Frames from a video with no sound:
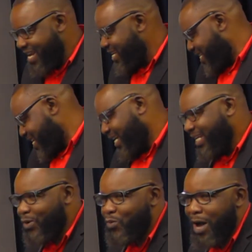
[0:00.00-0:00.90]
a rainy day
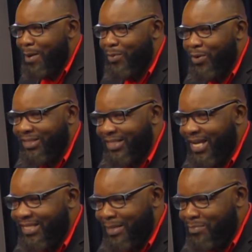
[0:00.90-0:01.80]
ilikuwa hapo. She
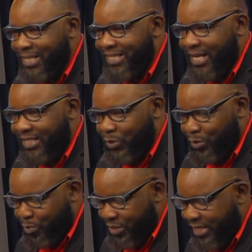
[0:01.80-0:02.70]
had something that she
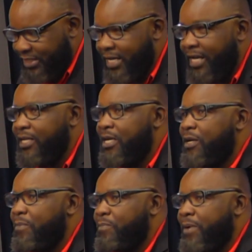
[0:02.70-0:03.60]
was putting aside.
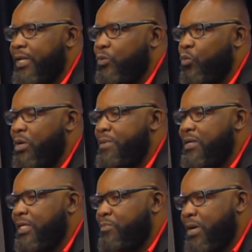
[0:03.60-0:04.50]
But what
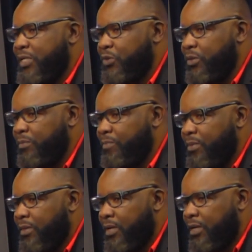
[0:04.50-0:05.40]
about that person
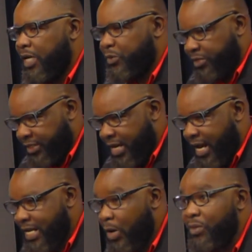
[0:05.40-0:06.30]
especially
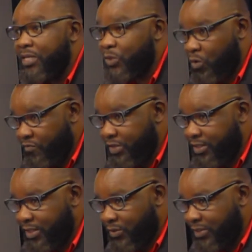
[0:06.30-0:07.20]
like now with this COVID
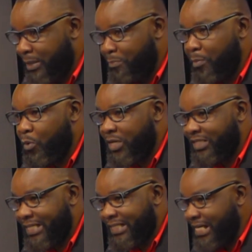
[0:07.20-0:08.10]
season, some people are
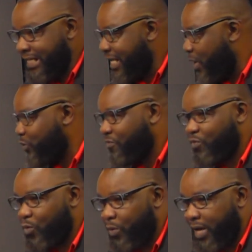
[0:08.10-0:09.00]
just hit out of
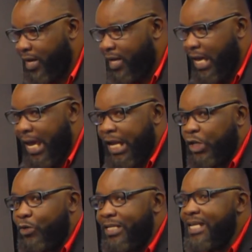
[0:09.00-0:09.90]
nowhere,
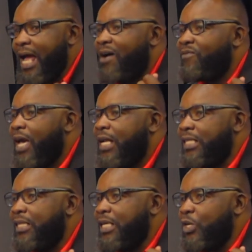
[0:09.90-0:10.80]
and you didn't have
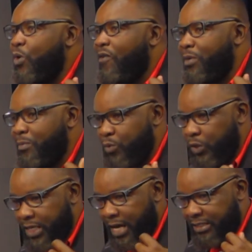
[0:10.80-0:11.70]
anything you have been
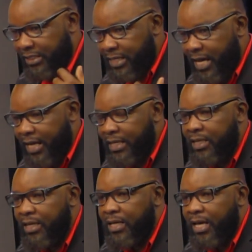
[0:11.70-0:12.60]
putting aside,
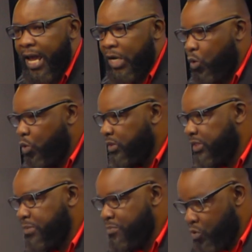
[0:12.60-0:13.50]
and all
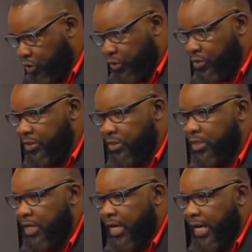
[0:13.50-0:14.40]
these emotions
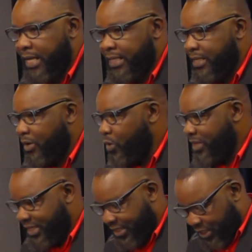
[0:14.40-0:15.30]
and all
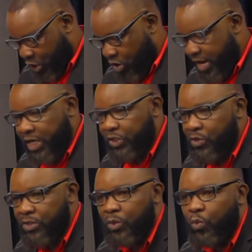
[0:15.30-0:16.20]
these
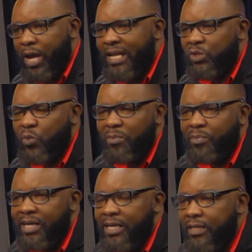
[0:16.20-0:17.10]
disconnections. Where does one
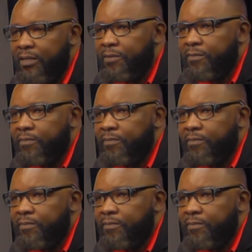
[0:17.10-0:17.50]
begin?